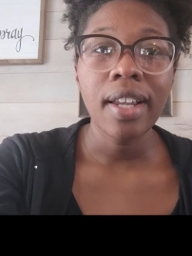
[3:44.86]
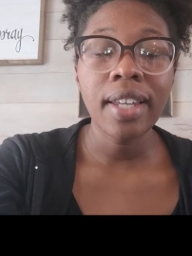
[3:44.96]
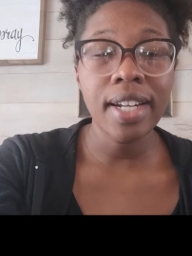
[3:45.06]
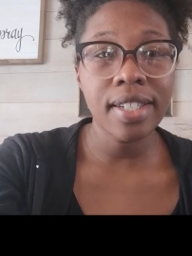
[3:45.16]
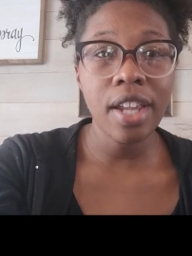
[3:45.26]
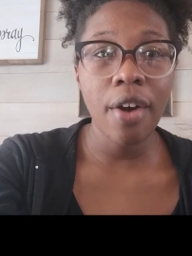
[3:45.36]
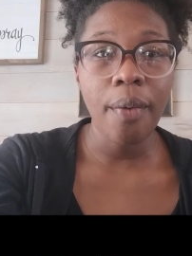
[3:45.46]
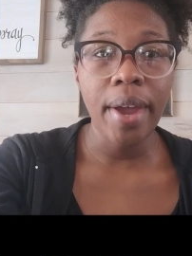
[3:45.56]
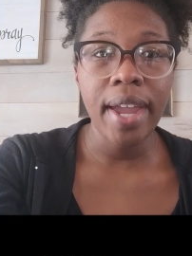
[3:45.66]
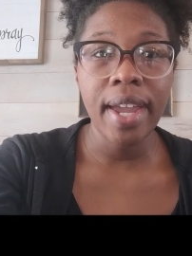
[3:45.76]
let us
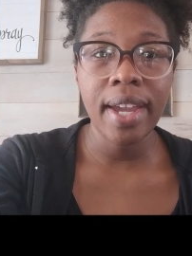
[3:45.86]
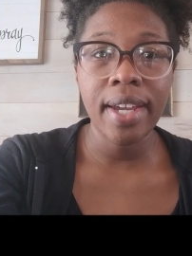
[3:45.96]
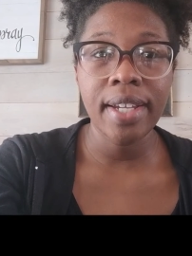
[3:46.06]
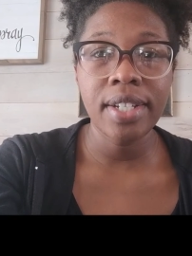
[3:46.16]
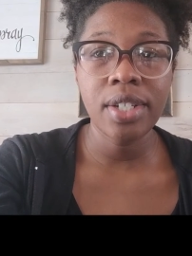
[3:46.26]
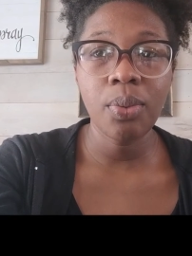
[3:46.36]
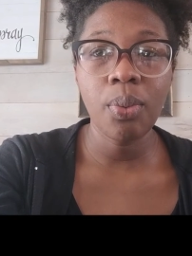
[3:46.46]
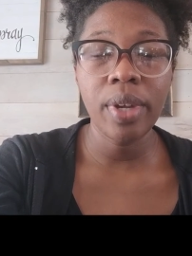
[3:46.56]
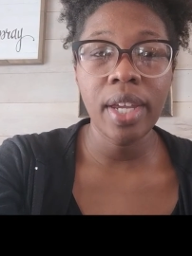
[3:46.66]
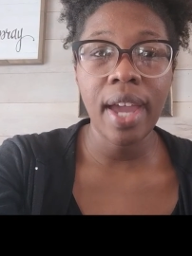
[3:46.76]
know. And
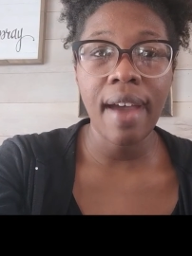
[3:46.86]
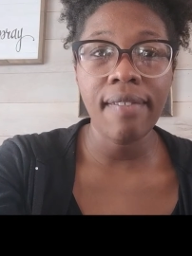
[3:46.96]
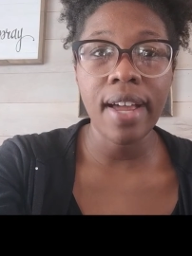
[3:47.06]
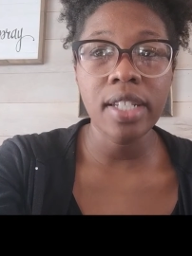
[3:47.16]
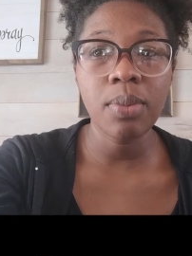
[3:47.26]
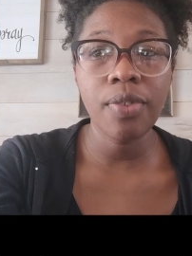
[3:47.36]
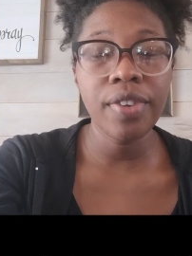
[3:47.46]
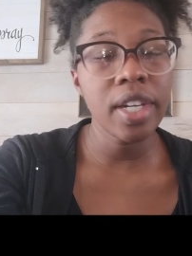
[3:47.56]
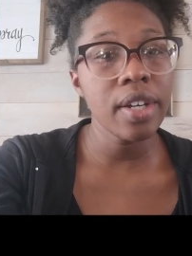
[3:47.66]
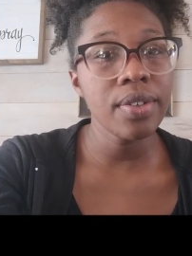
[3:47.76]
we have lots more
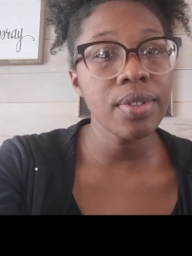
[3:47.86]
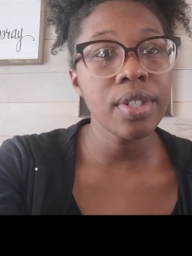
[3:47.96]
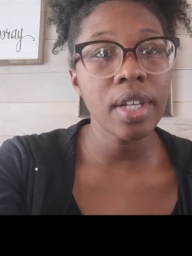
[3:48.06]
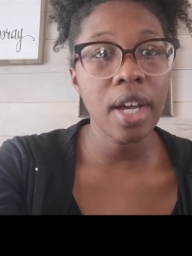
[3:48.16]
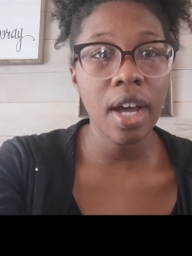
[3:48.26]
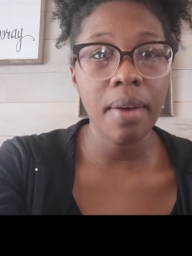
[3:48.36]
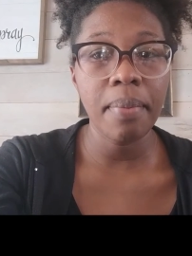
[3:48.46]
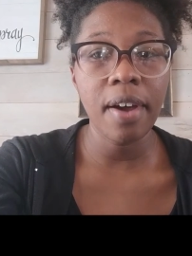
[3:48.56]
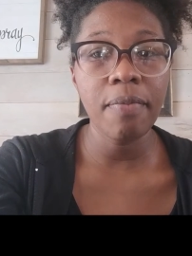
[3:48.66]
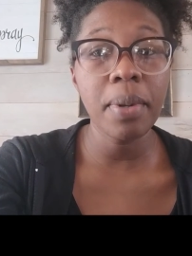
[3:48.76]
videos to
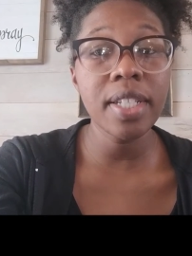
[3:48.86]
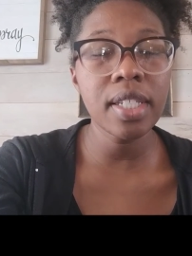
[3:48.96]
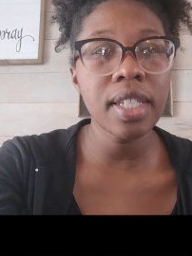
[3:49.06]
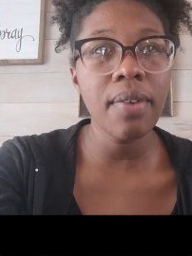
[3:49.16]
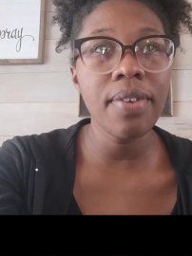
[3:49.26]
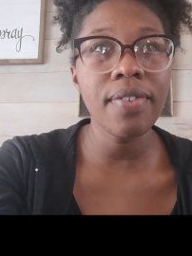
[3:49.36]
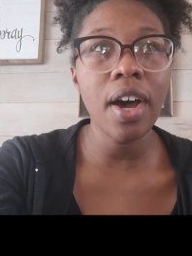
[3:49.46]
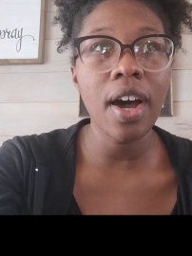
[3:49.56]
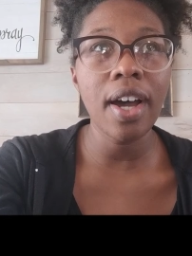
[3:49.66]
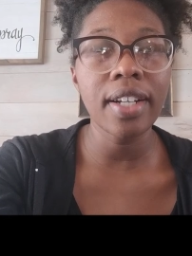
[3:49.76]
come of places that we've
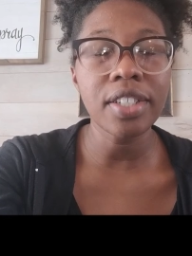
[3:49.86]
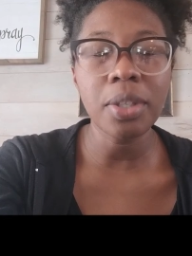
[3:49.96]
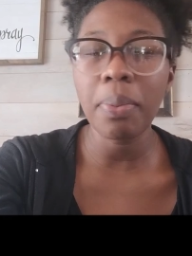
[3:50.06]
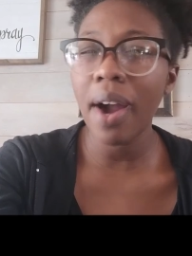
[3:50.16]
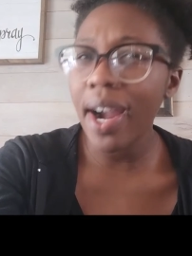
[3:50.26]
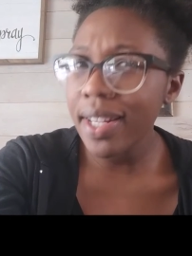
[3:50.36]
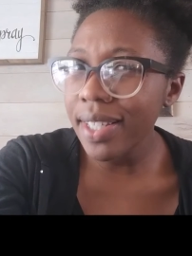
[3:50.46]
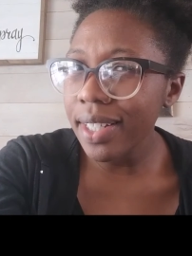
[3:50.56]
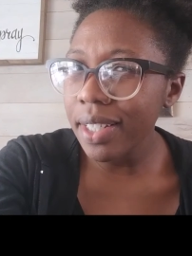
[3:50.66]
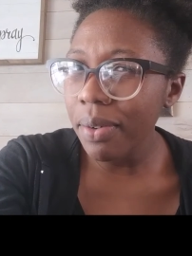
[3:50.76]
gone,
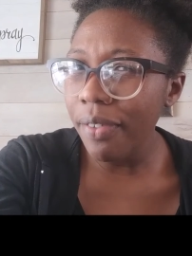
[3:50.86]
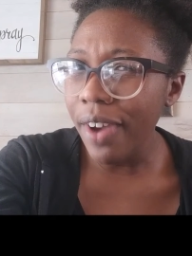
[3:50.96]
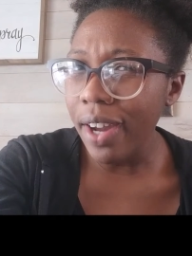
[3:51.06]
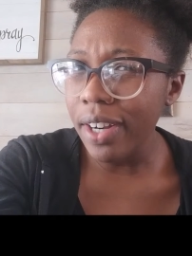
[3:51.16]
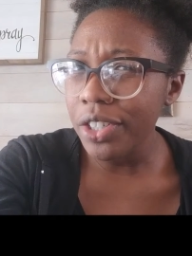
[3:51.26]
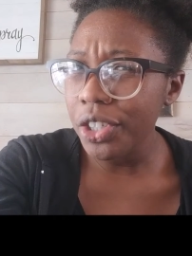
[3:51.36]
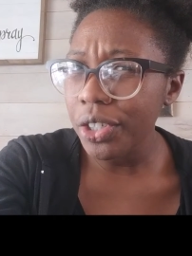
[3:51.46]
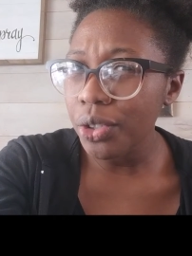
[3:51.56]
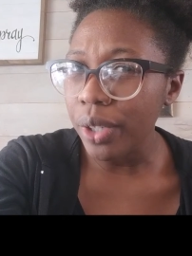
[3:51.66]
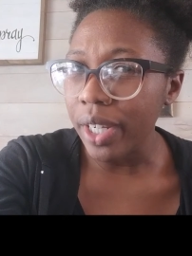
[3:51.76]
surprisingly, without our
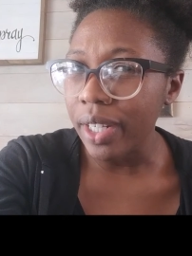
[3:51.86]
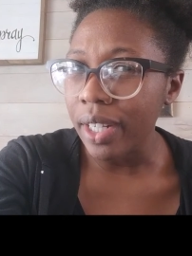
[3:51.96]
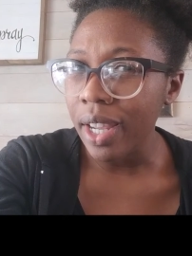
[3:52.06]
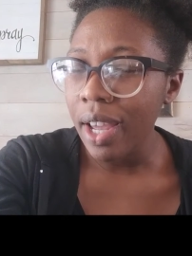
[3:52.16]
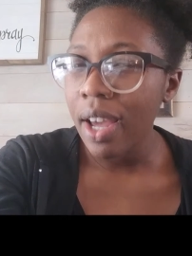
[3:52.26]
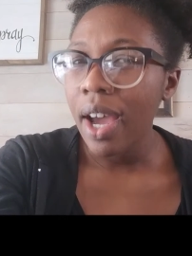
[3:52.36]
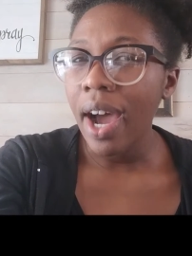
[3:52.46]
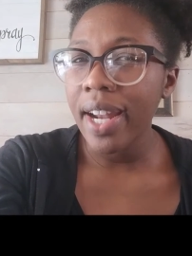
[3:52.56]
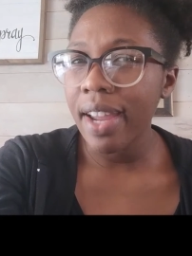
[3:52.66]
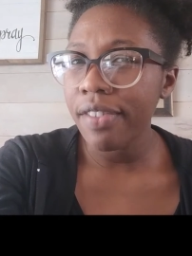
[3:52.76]
children.
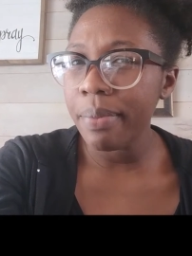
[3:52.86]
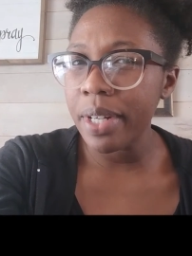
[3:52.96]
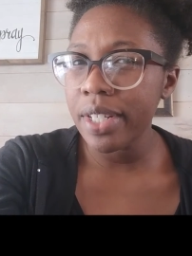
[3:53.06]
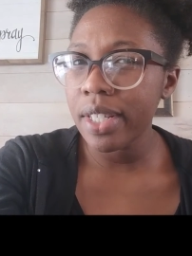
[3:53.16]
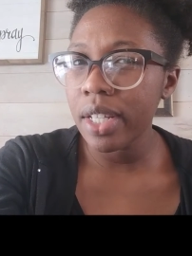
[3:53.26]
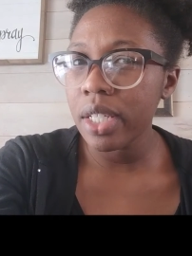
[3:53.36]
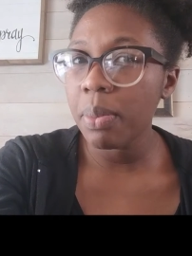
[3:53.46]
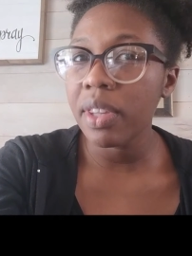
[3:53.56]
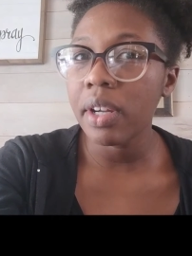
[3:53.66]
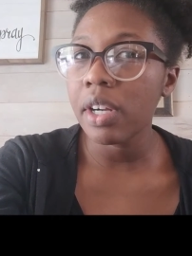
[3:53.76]
I never mentioned
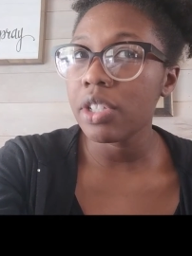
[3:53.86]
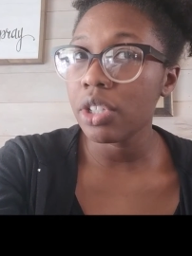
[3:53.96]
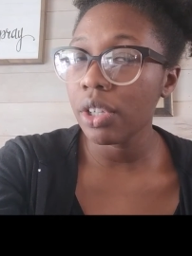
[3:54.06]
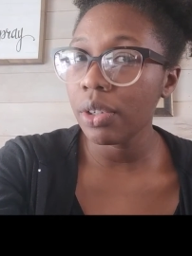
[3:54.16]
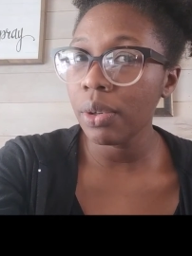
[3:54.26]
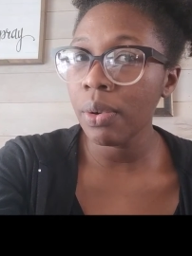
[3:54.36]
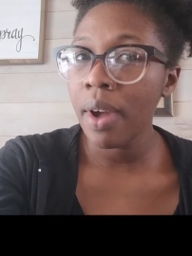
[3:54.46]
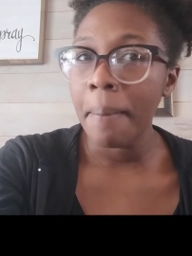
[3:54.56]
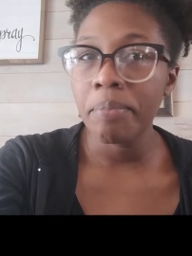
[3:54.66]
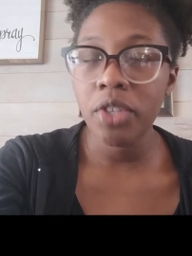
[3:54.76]
this, but there are two,
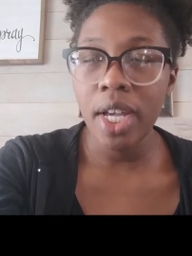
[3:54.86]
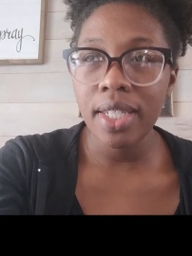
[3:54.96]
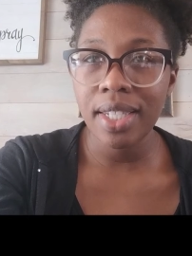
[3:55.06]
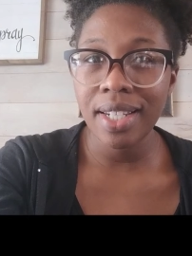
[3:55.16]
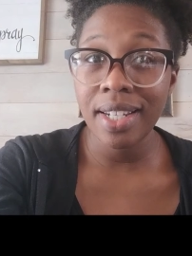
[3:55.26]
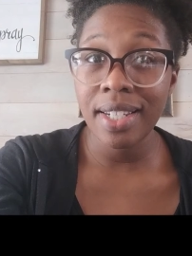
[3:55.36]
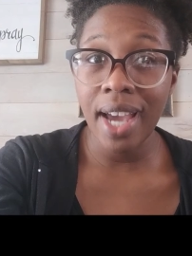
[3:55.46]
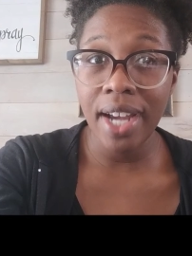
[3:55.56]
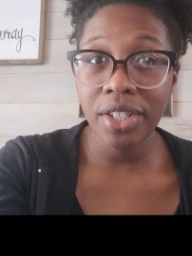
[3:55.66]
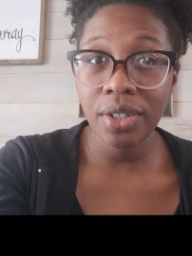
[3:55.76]
Jetson and
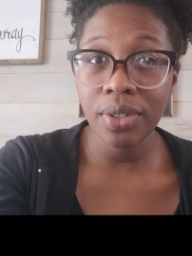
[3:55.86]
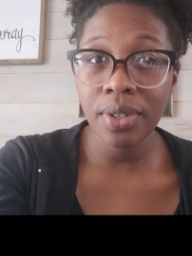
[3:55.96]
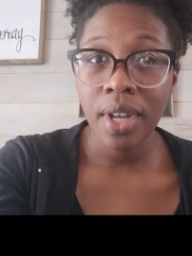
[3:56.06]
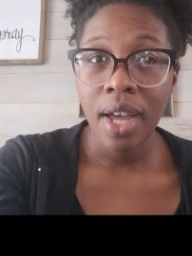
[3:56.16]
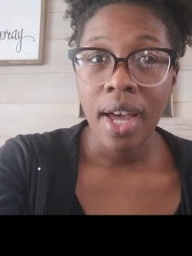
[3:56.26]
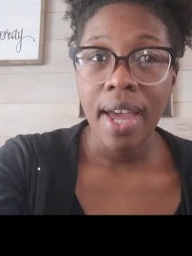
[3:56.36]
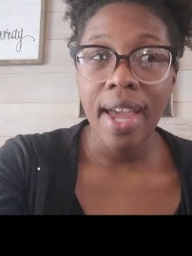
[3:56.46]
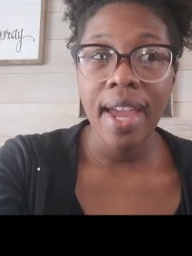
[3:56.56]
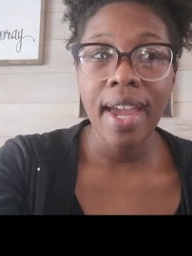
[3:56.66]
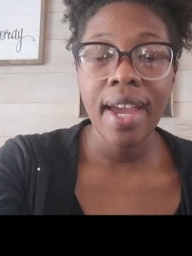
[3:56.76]
Dashiell,
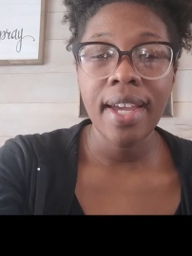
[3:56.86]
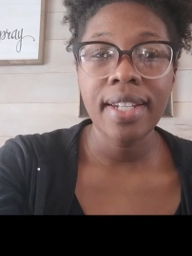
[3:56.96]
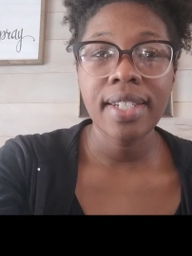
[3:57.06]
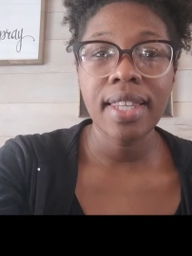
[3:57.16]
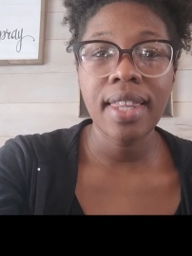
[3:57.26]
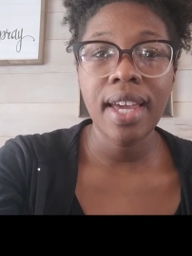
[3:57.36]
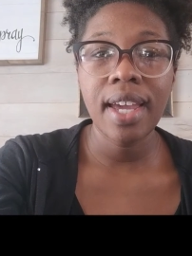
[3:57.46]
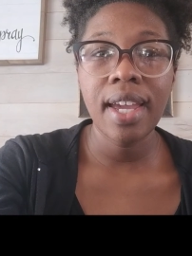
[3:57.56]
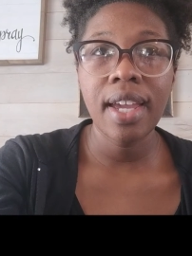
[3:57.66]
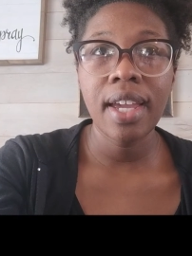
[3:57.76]
and
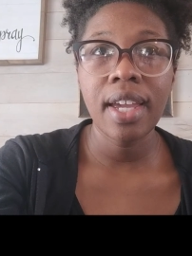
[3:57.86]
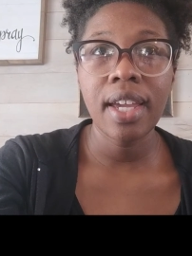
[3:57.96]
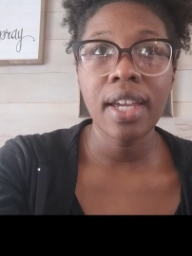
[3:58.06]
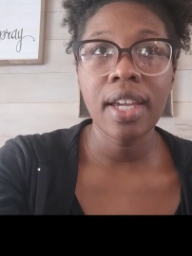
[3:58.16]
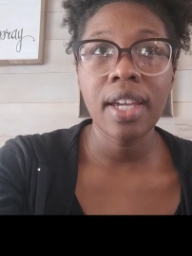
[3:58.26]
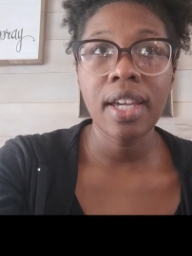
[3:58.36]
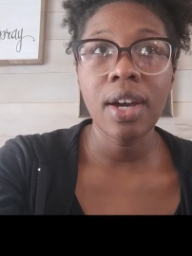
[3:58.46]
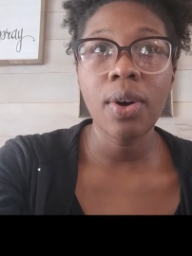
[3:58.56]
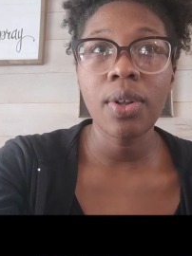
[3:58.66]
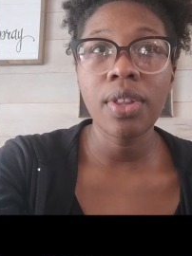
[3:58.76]
the
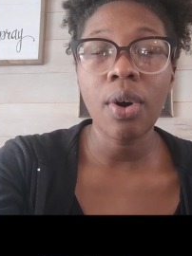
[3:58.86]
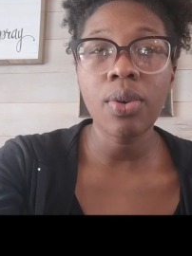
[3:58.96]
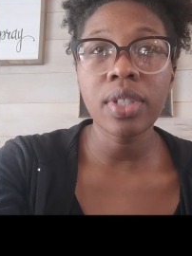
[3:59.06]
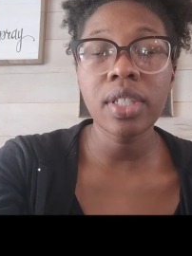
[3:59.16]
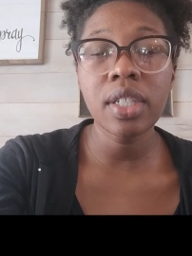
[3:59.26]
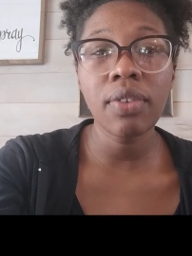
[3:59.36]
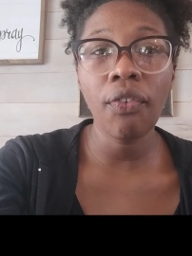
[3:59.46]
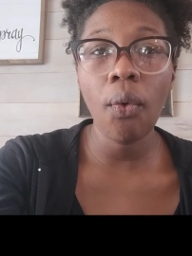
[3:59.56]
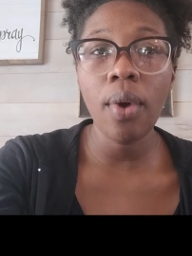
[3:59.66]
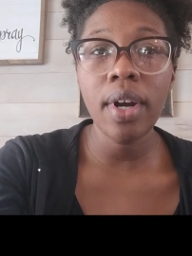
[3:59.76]
oldest is
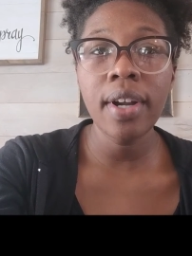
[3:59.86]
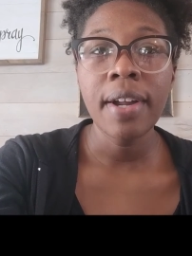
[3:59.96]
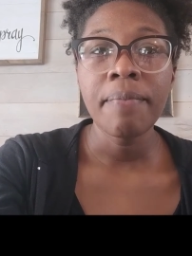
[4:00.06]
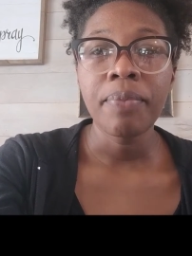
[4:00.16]
4,